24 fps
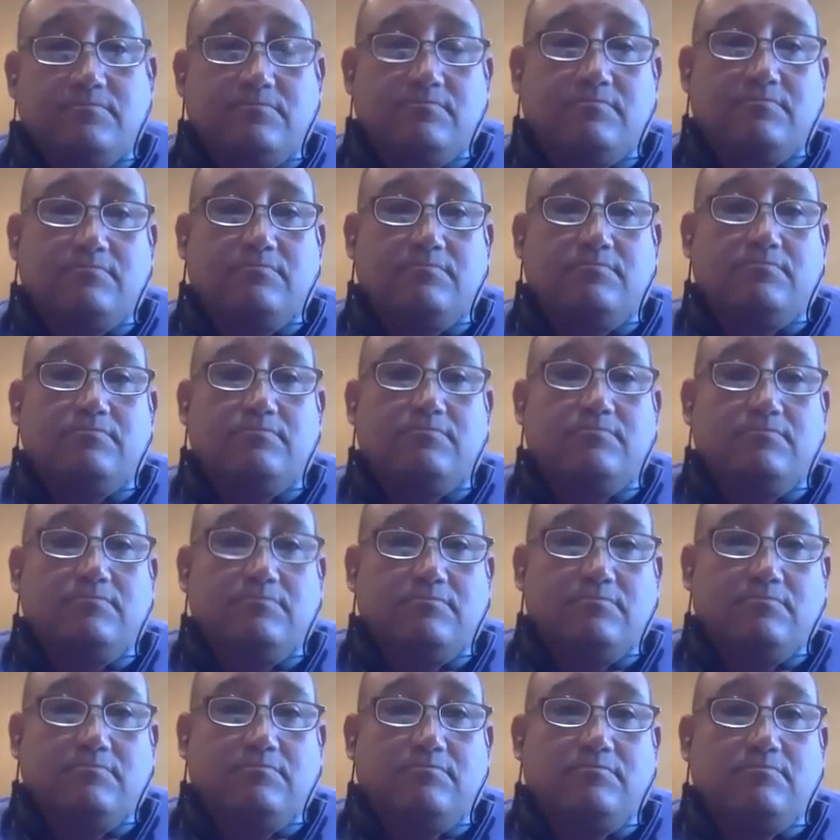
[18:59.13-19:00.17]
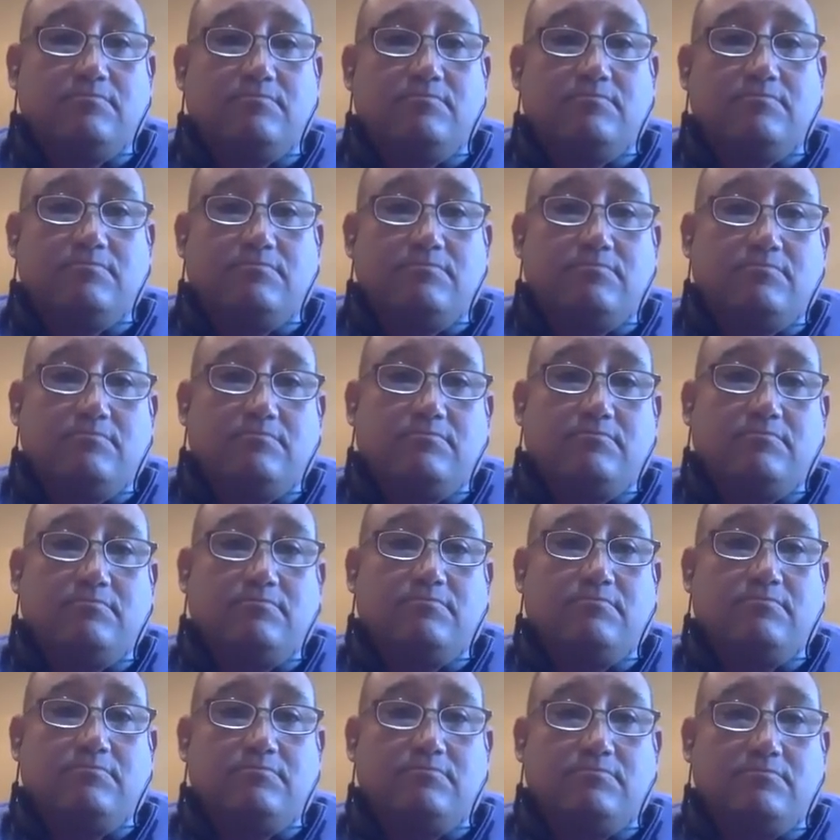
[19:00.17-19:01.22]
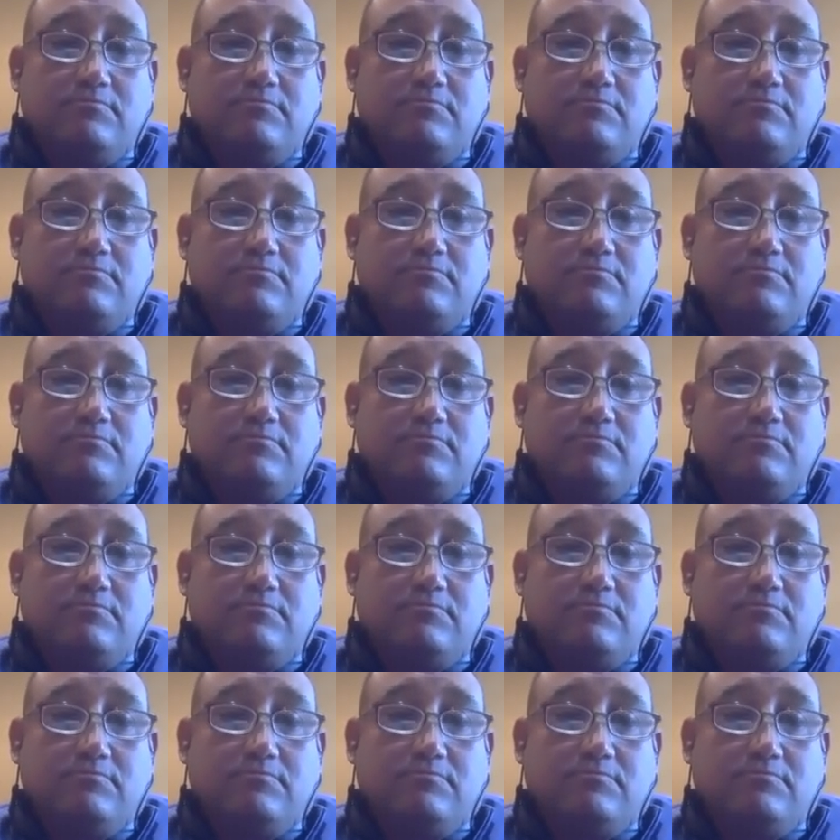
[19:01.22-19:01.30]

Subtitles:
This person isn't speaking.